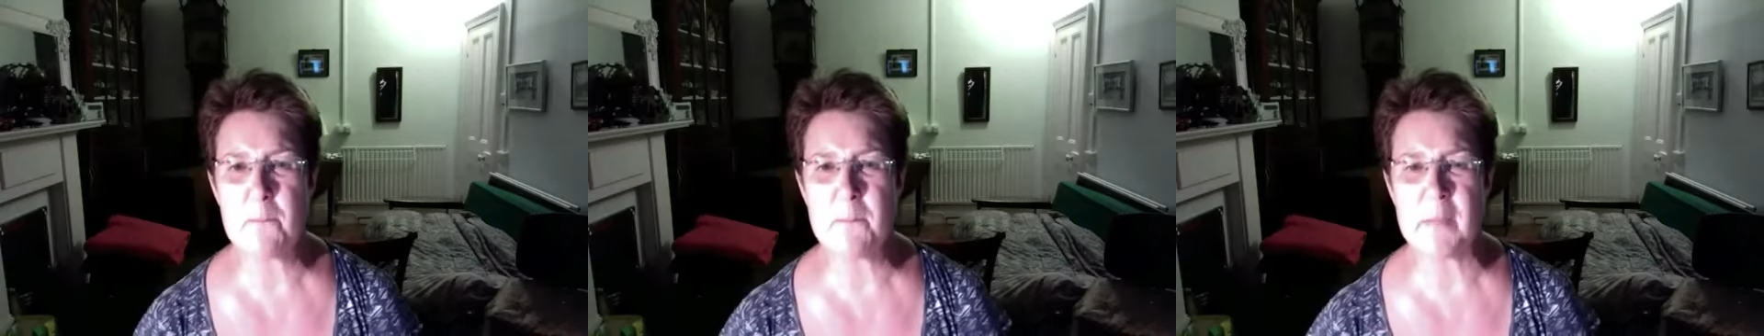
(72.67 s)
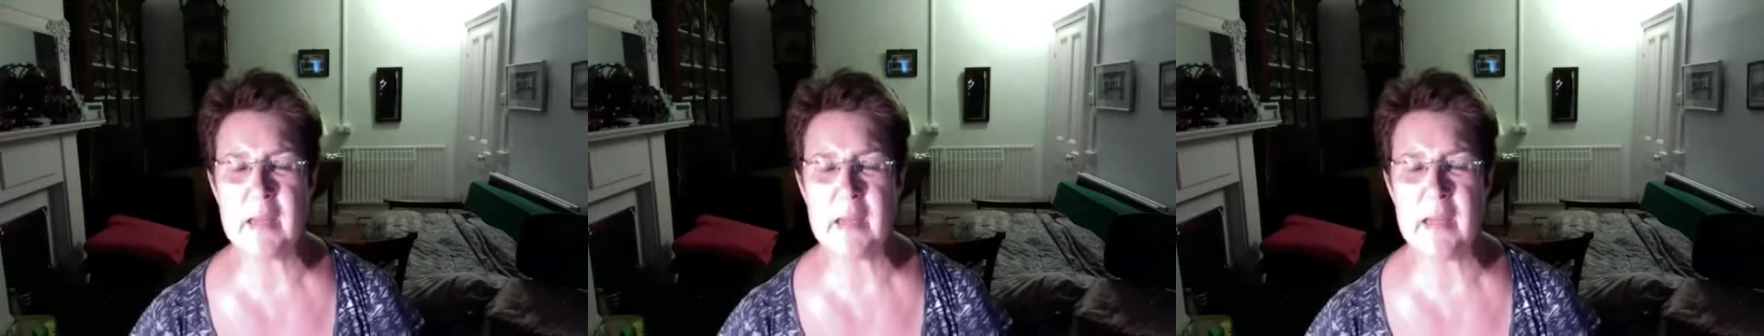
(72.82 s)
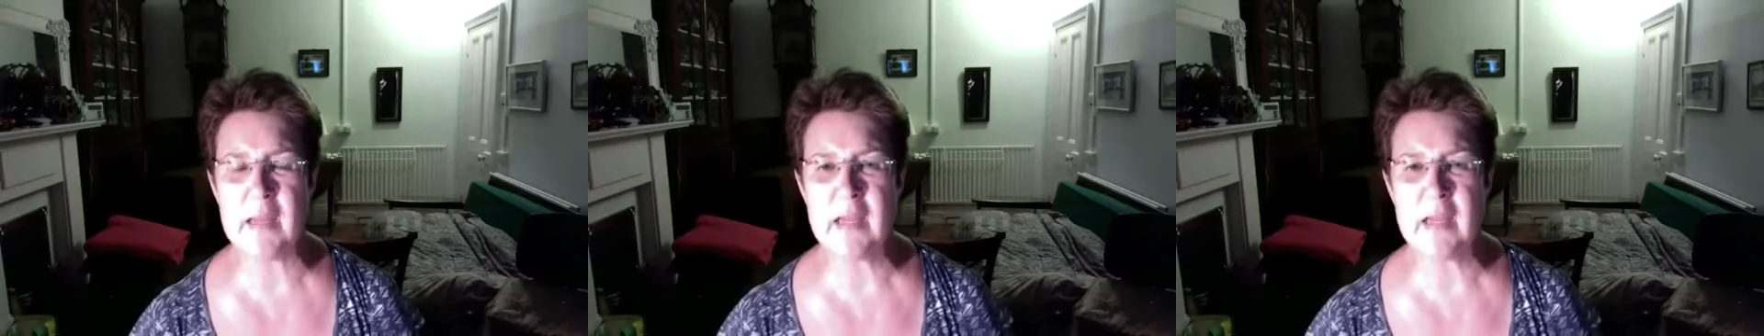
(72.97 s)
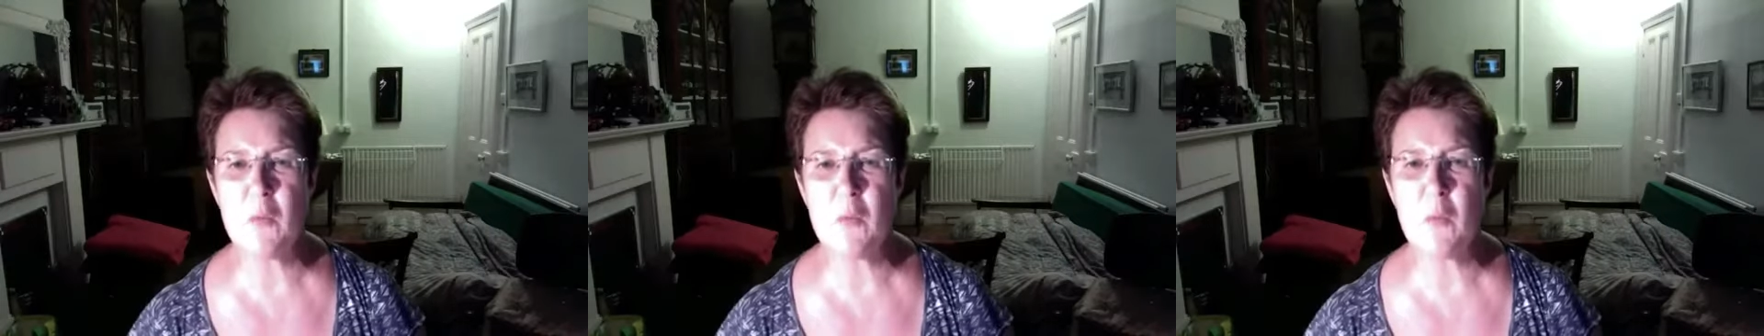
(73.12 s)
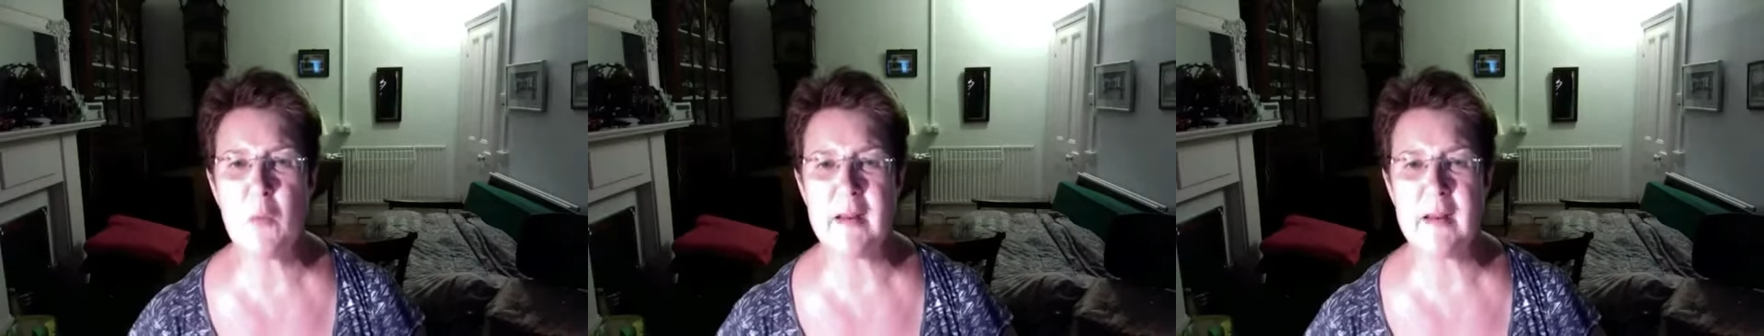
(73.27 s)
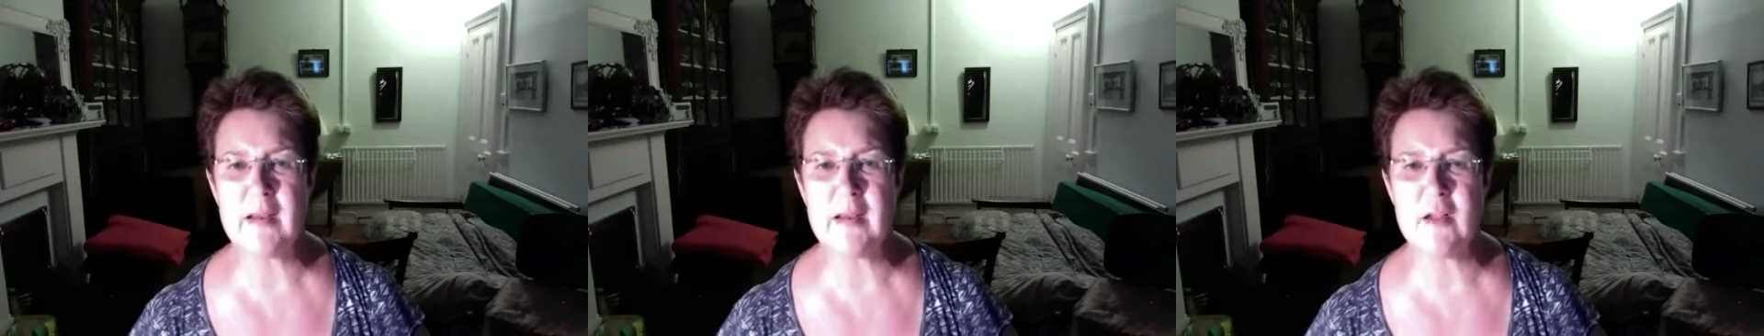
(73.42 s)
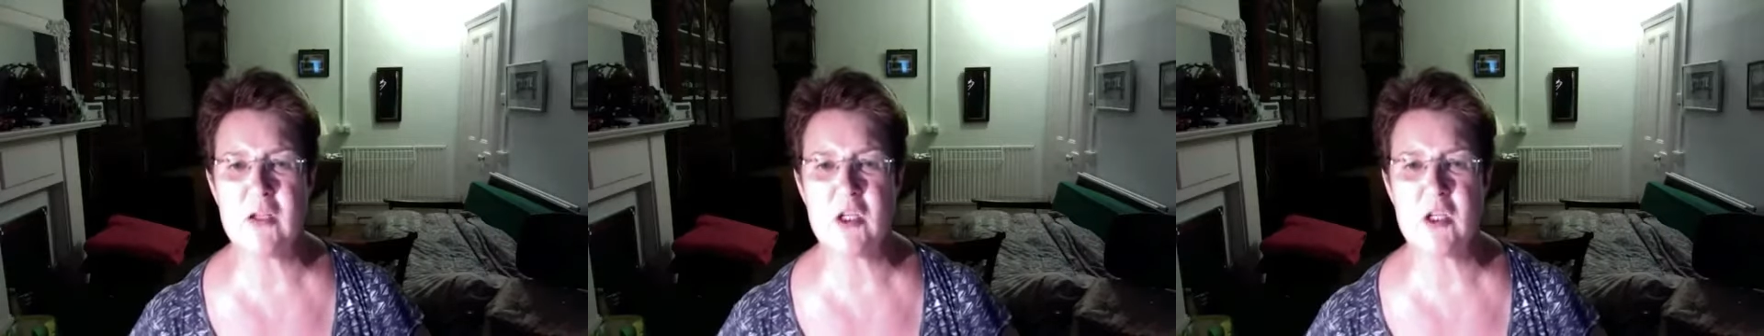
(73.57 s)
being
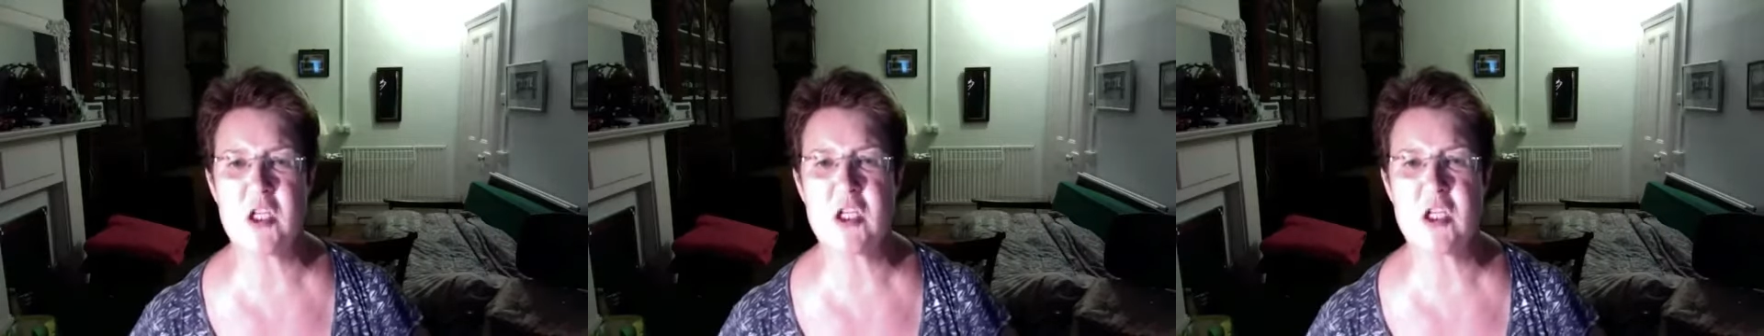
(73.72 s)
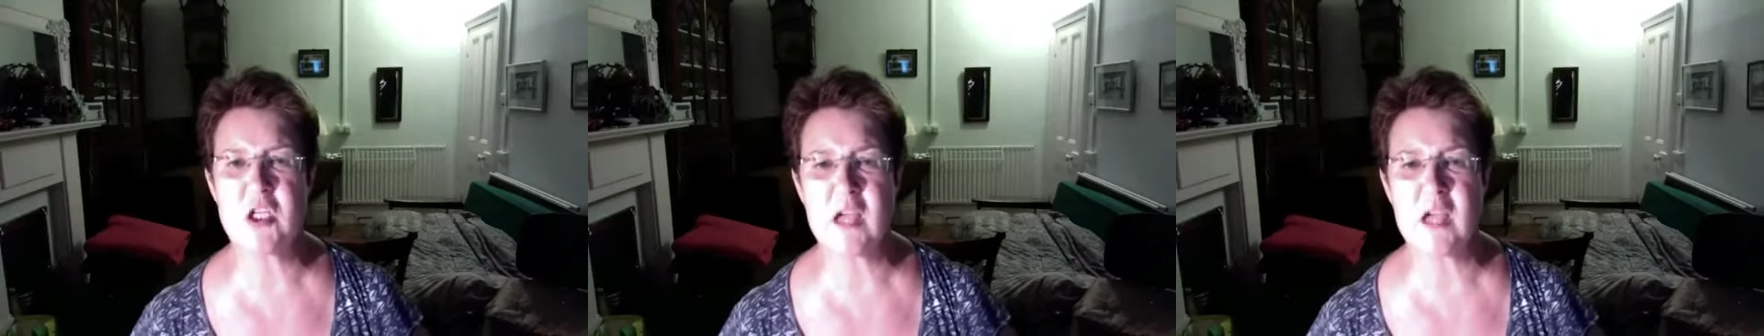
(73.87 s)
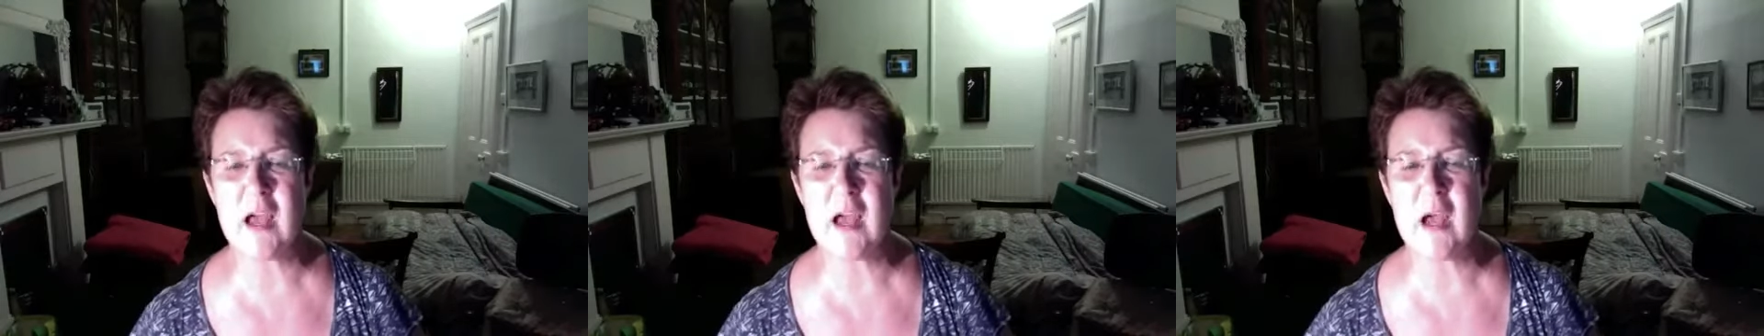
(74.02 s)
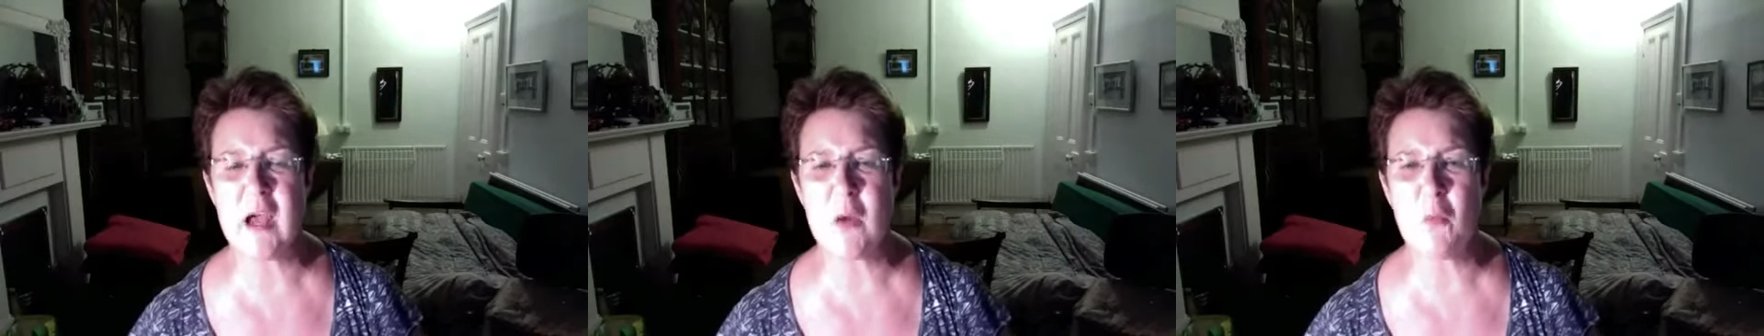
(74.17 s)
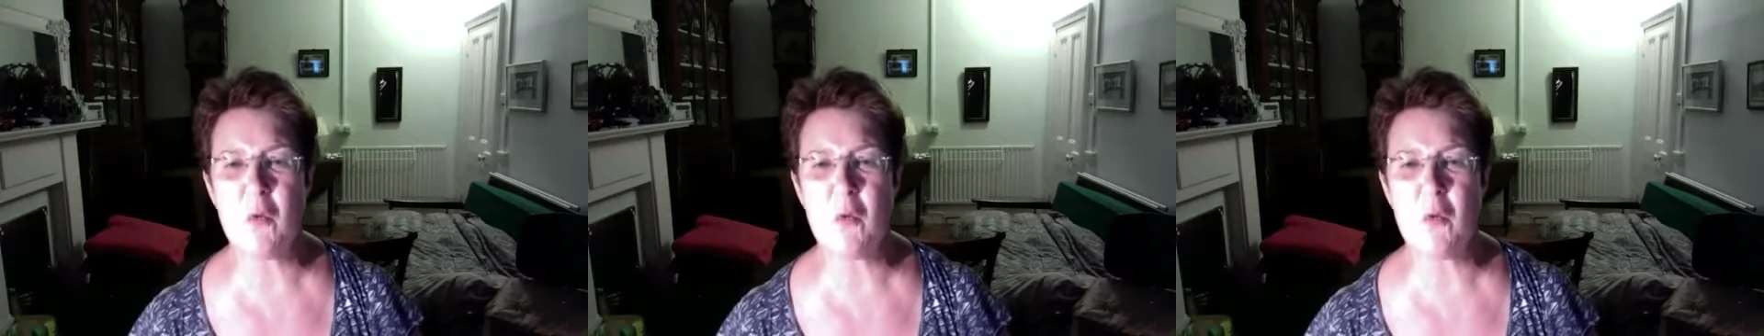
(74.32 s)
willing to share